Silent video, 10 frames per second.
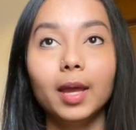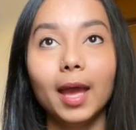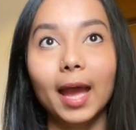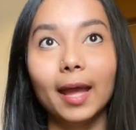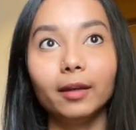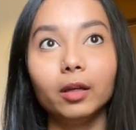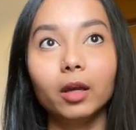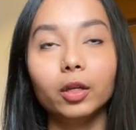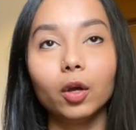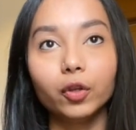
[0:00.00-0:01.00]
And
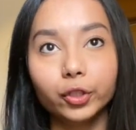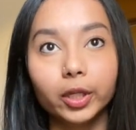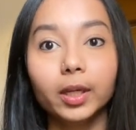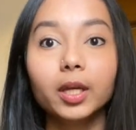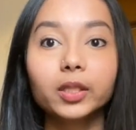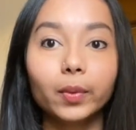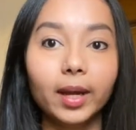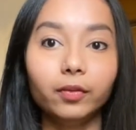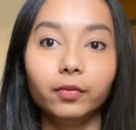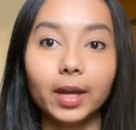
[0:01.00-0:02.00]
Australia is
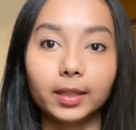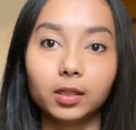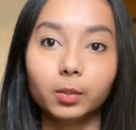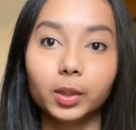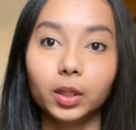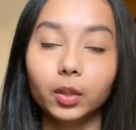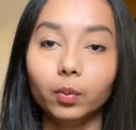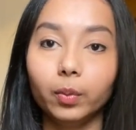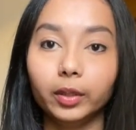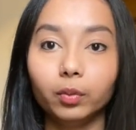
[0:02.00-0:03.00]
quite flexible
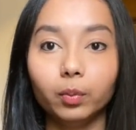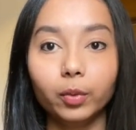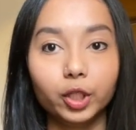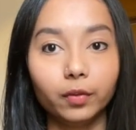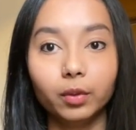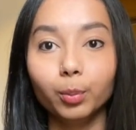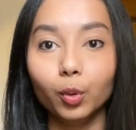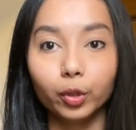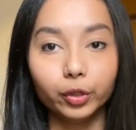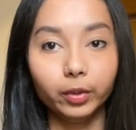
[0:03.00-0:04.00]
with whichever
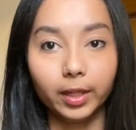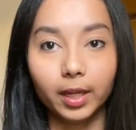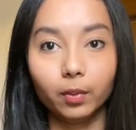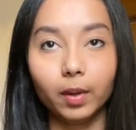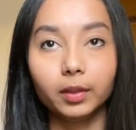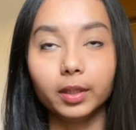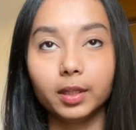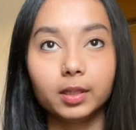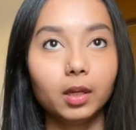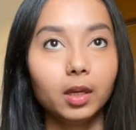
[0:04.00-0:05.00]
board you take, whether
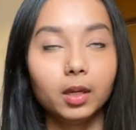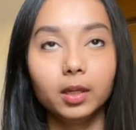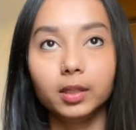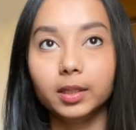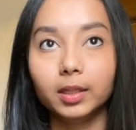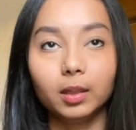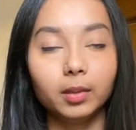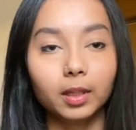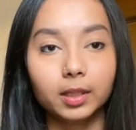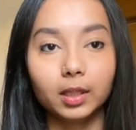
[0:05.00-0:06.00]
it's
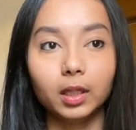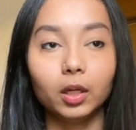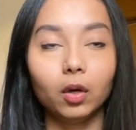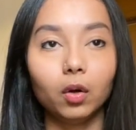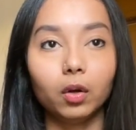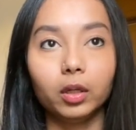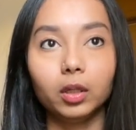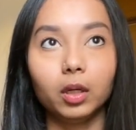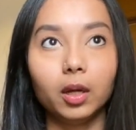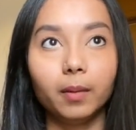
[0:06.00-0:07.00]
CBSE
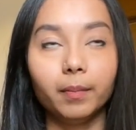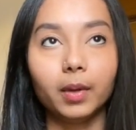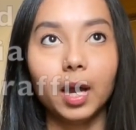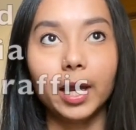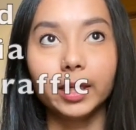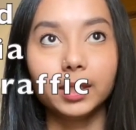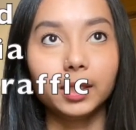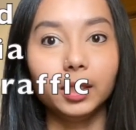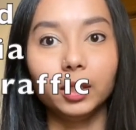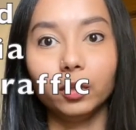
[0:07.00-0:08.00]
or
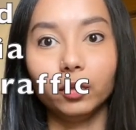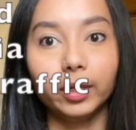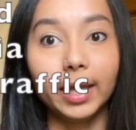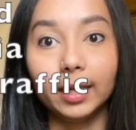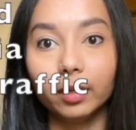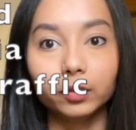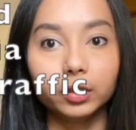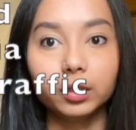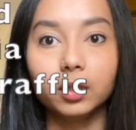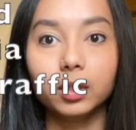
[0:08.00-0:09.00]
ISE or A
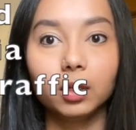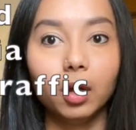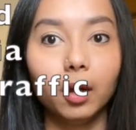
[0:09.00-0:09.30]
levels.